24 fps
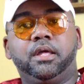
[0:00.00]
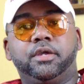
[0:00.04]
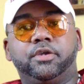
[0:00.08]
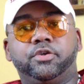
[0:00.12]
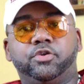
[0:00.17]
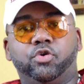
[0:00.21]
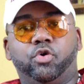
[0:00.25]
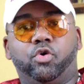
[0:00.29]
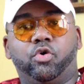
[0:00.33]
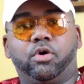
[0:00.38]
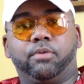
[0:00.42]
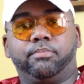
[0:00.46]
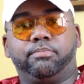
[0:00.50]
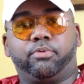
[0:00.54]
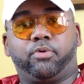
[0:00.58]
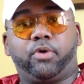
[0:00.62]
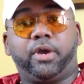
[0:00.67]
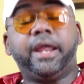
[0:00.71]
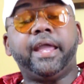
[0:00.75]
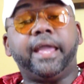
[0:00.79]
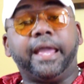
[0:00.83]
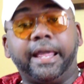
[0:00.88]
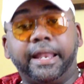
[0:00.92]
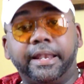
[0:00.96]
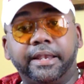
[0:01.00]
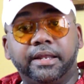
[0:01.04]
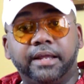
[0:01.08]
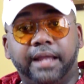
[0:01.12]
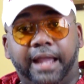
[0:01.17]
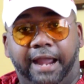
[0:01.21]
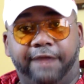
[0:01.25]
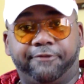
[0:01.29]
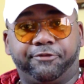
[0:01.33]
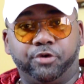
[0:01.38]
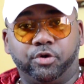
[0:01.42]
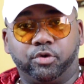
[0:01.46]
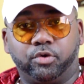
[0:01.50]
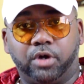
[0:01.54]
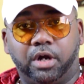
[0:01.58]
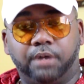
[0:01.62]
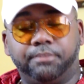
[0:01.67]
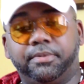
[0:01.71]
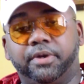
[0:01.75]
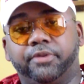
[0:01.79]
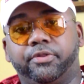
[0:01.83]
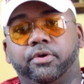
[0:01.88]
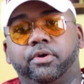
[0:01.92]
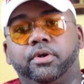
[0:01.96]
your brand after your
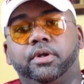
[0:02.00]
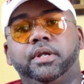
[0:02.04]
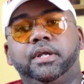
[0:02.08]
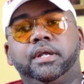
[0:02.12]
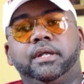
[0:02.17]
grandmother.